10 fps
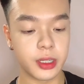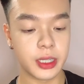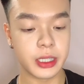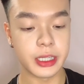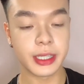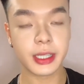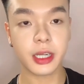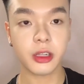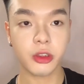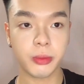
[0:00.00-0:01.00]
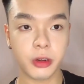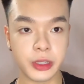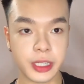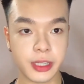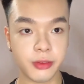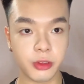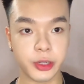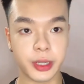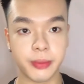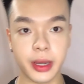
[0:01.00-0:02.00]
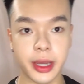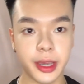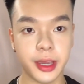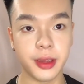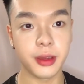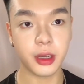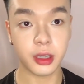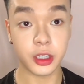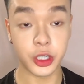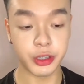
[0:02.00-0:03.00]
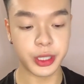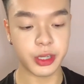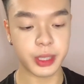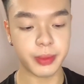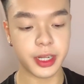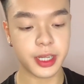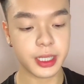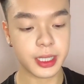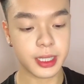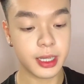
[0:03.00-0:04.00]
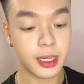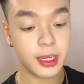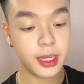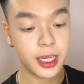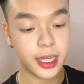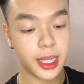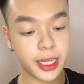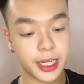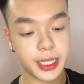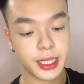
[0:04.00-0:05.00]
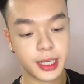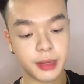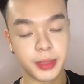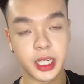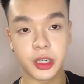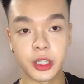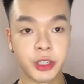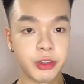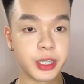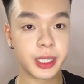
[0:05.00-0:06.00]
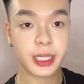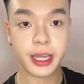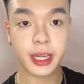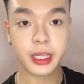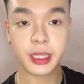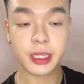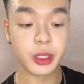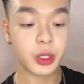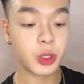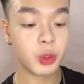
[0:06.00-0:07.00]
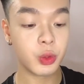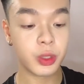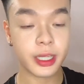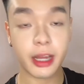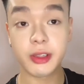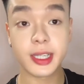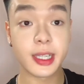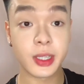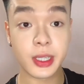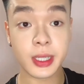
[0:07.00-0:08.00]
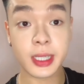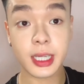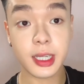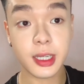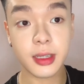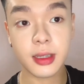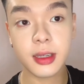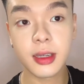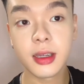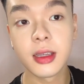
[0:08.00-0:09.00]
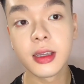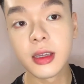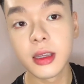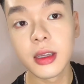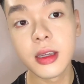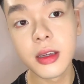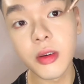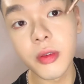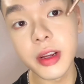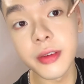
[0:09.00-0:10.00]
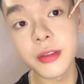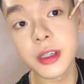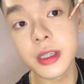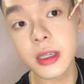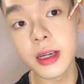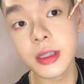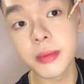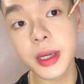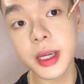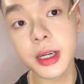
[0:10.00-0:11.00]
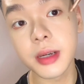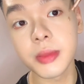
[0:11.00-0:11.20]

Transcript: It's this Sun Glow bronzing fluid by Catrice Cosmetics, and like I said, I've been a Catrice stan since 2016 when I first got into makeup.